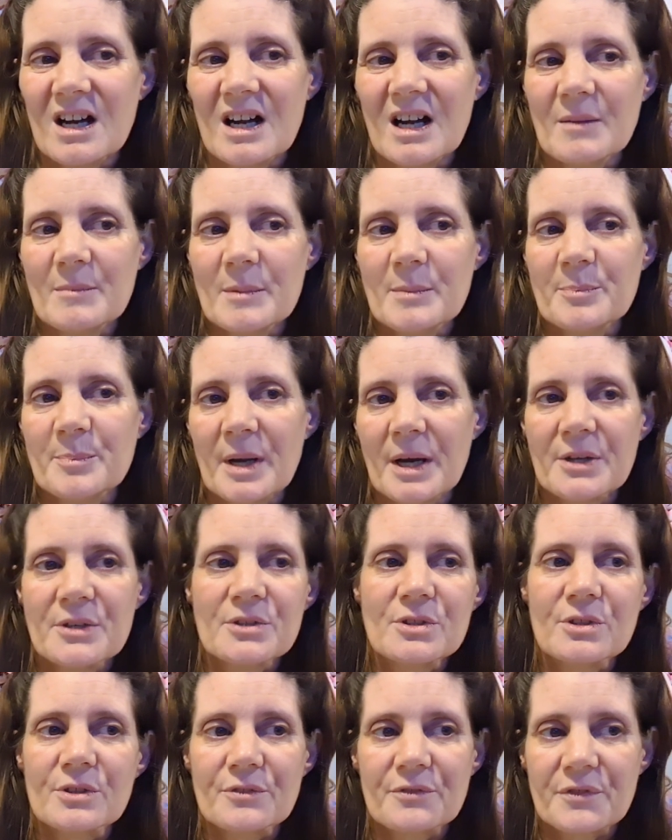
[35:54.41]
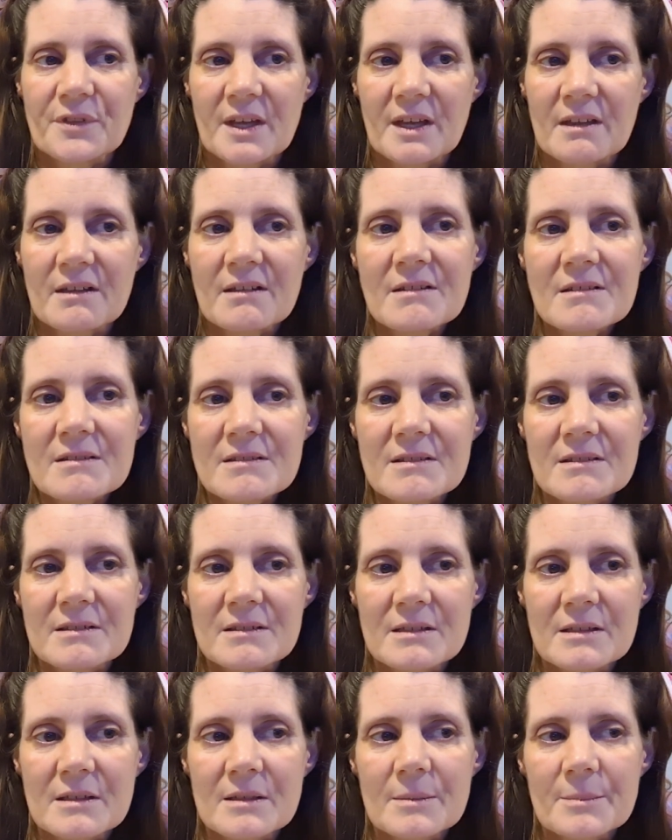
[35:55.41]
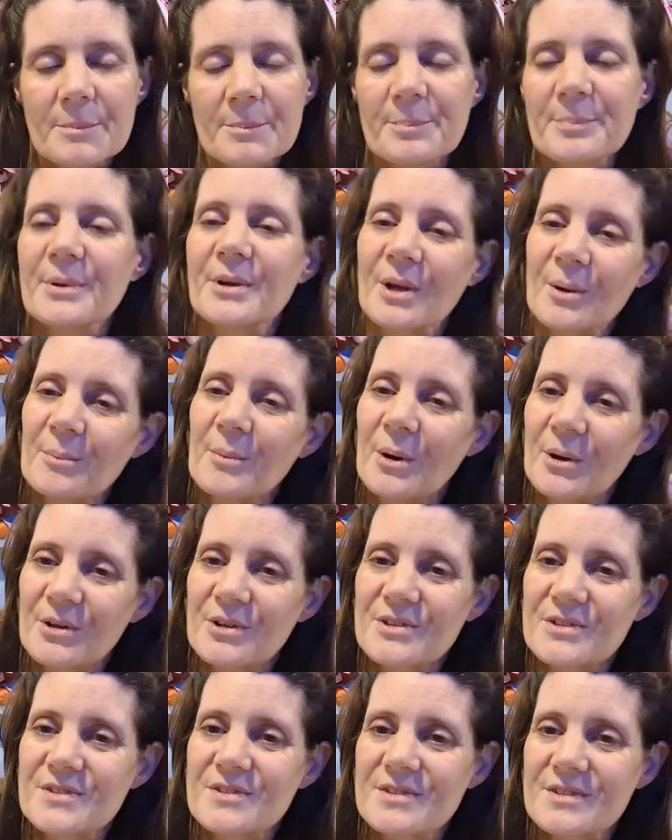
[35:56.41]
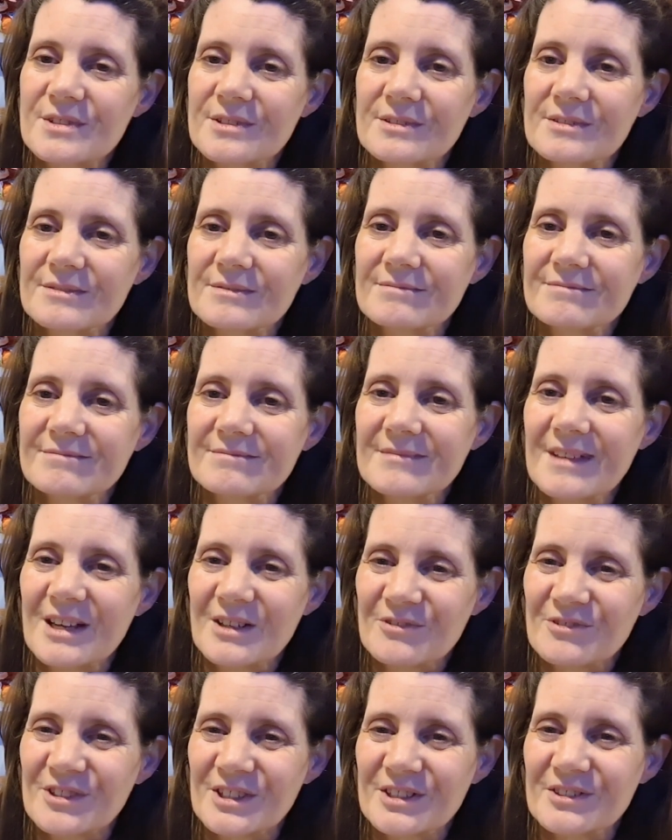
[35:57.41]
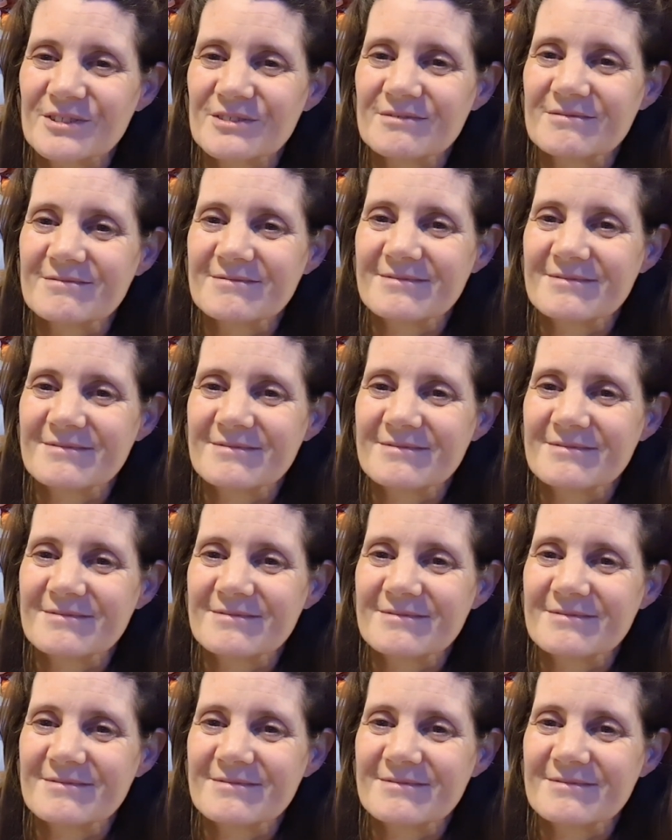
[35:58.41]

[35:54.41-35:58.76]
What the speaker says: I'm a bundle of things, but I'm honest and real.